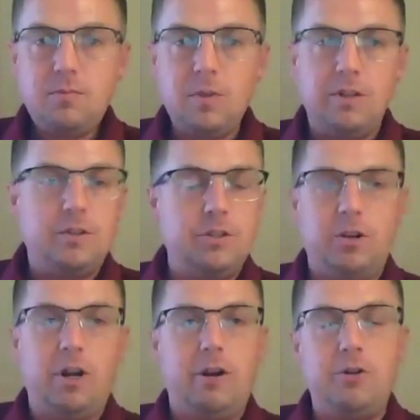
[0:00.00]
His sister
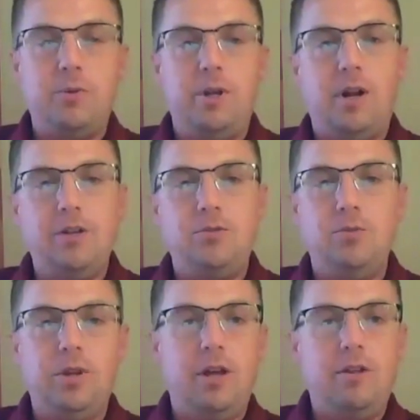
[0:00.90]
and I graduated high school
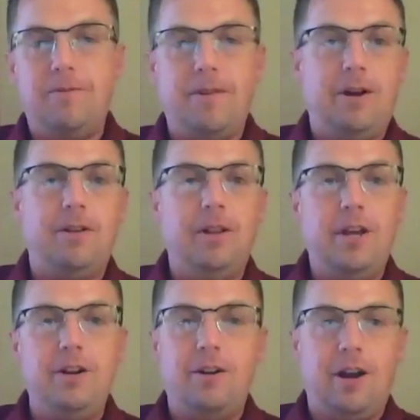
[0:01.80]
together. I found out
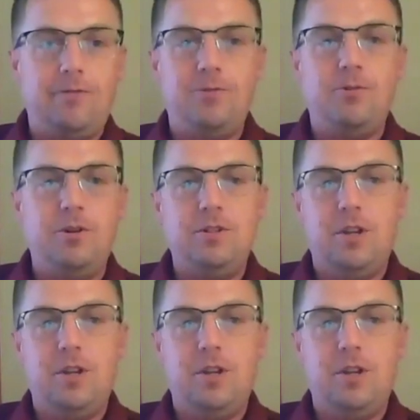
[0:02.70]
later afterwards,